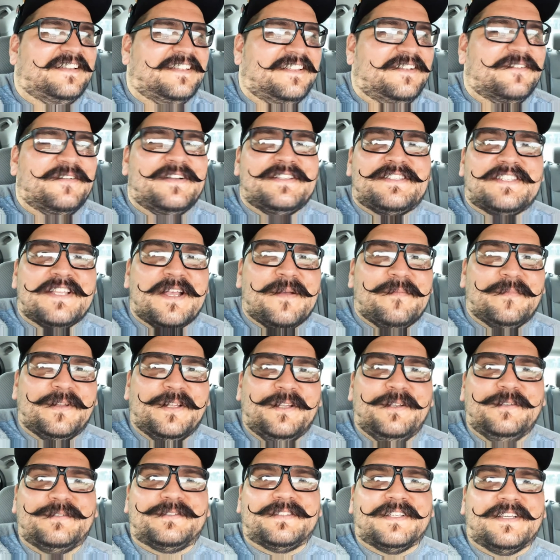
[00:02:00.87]
you win some,
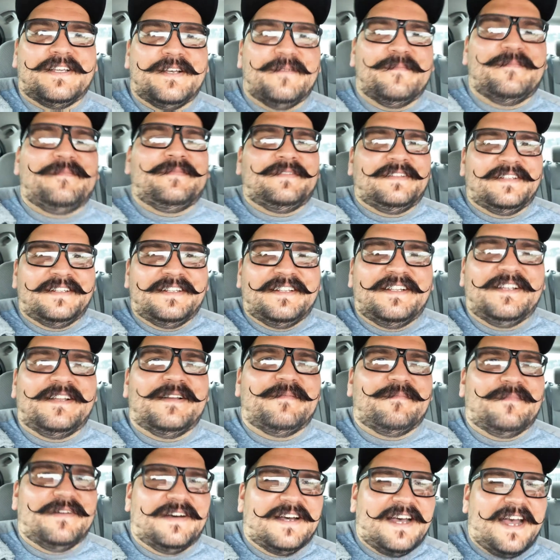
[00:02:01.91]
lose some,
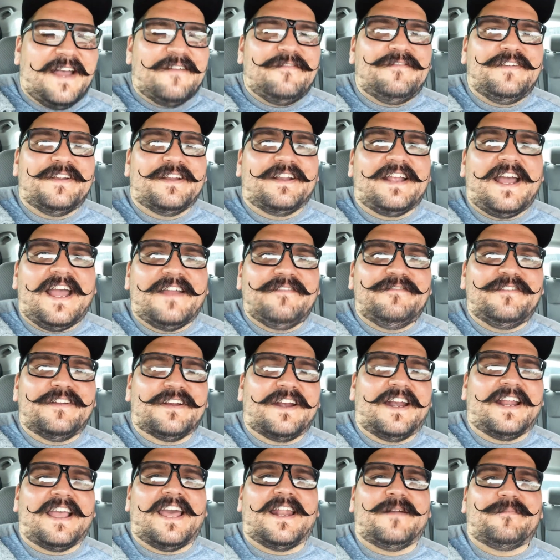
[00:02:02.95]
but I figured I figured
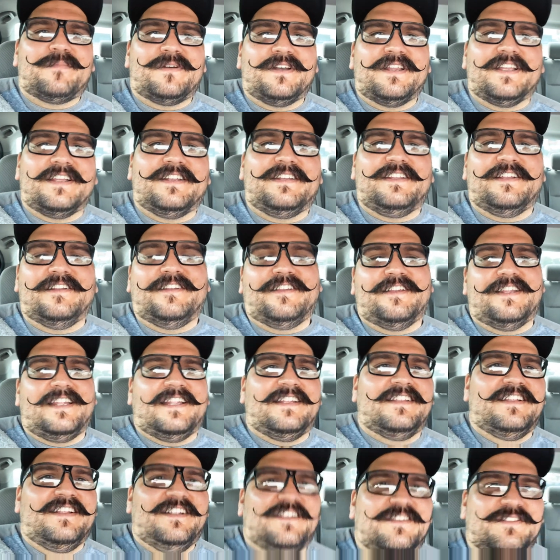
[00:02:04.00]
I got a pretty good deal on it.
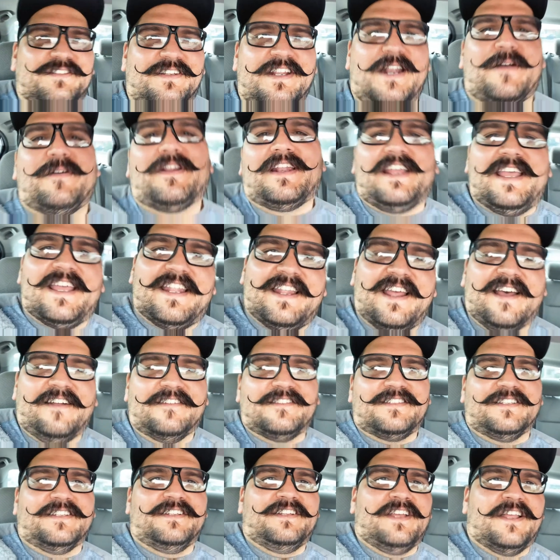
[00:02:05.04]
So now we're gonna head out
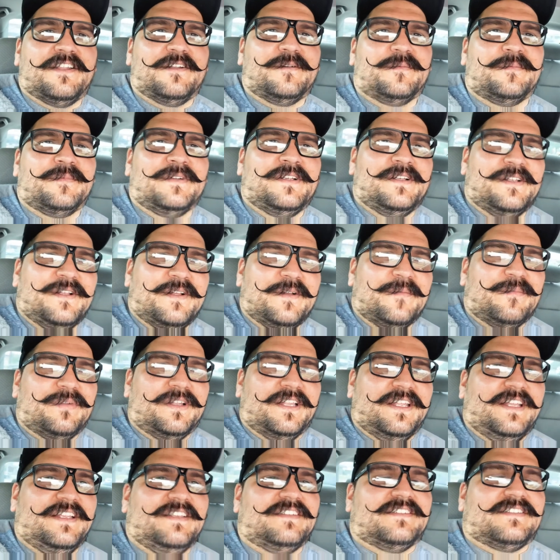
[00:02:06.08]
to another
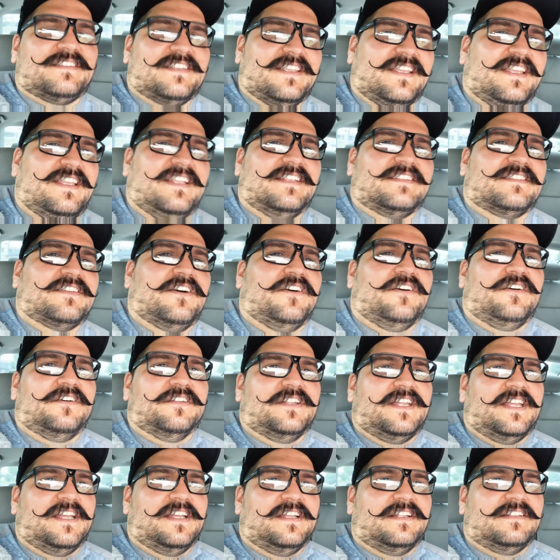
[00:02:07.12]
place. It's called
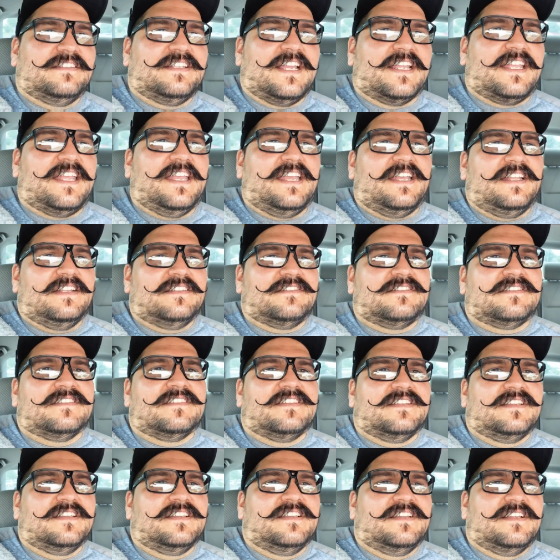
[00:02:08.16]
uh, Decades
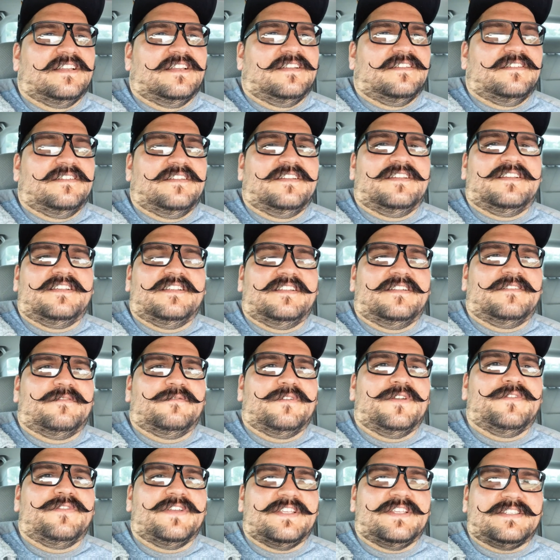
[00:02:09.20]
Revisited.
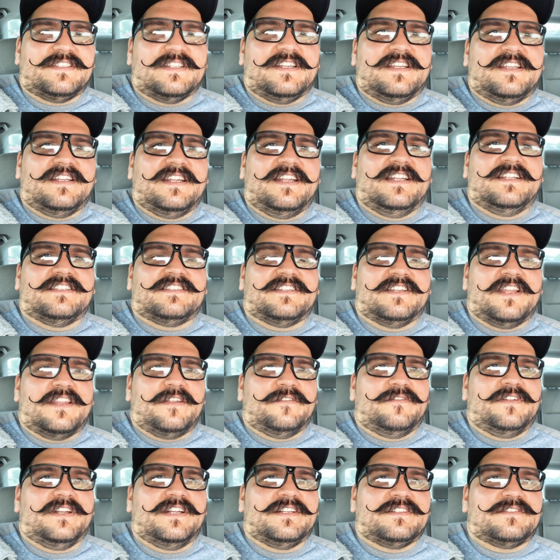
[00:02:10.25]
Revisited, and it's another
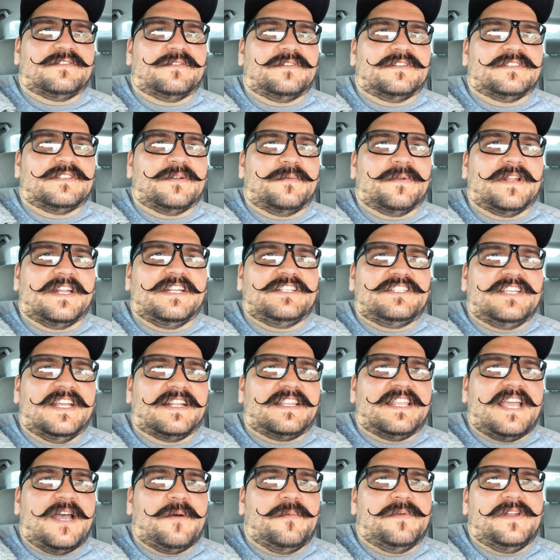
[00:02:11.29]
vintage store. So we're gonna check
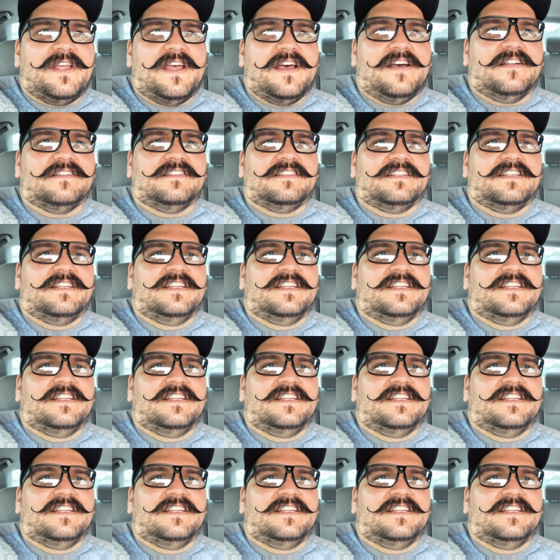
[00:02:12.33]
that one out,